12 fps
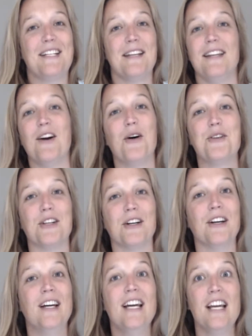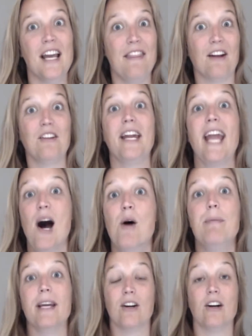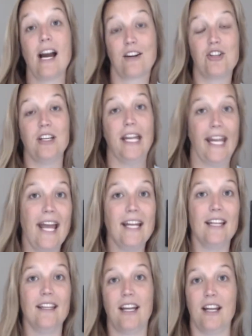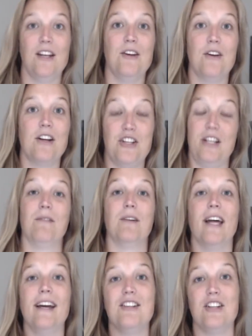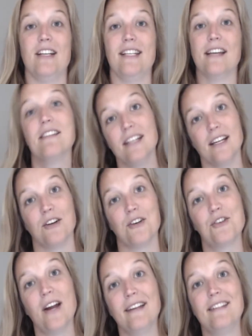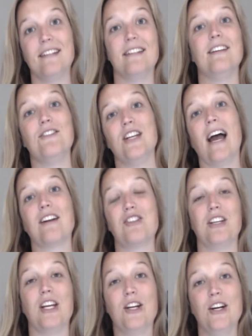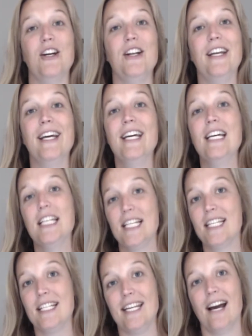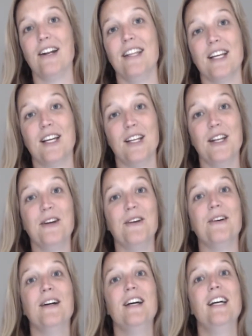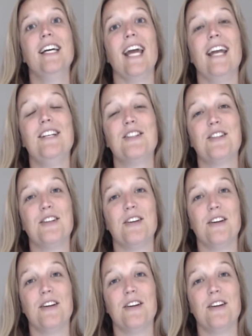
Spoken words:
to the altar, and they're, like, helping her actually get in the canoe because she didn't realize, she didn't test it in her dress to see if she actually could sit down in the canoe. And just,